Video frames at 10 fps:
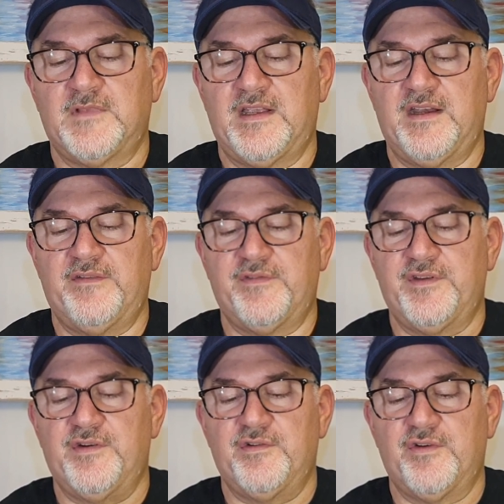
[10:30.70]
Careful
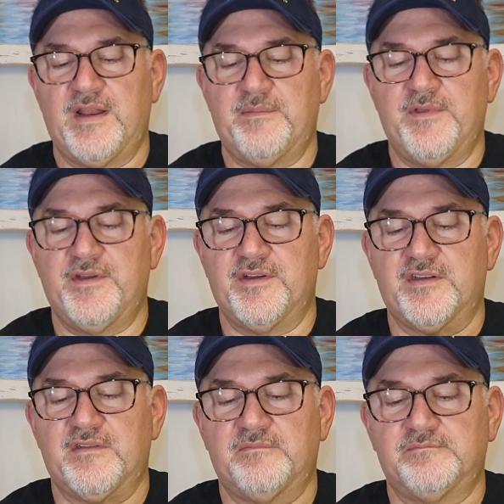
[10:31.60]
you don't grab the
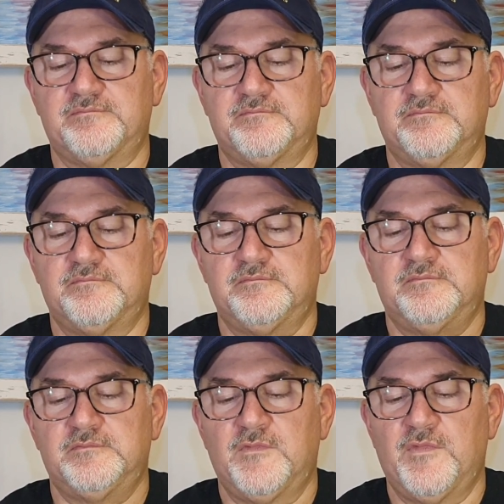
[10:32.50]
hook
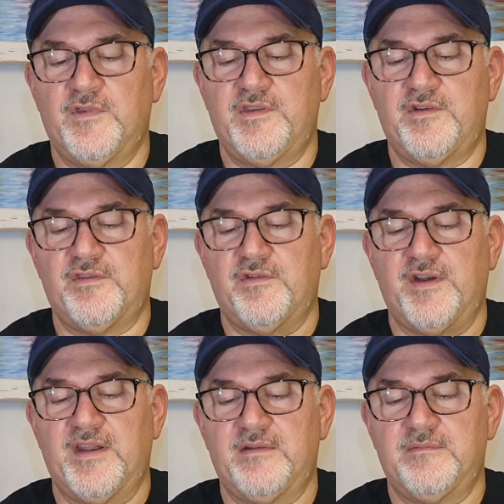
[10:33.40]
with your
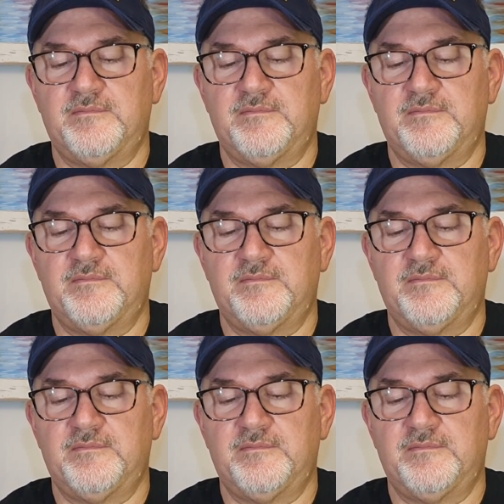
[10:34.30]
thread.